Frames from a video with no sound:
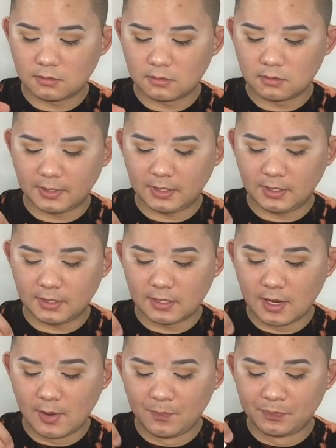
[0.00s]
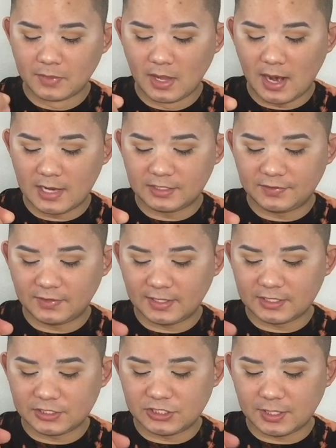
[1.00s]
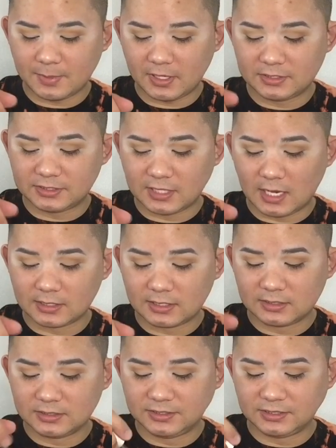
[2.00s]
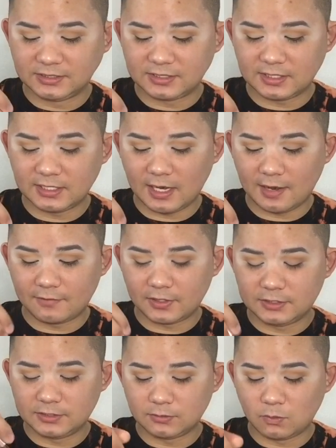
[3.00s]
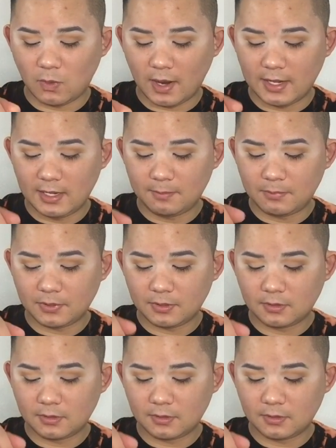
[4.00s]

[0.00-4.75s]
Pretty. I just feel like the shimmer is not consistent in every swipe.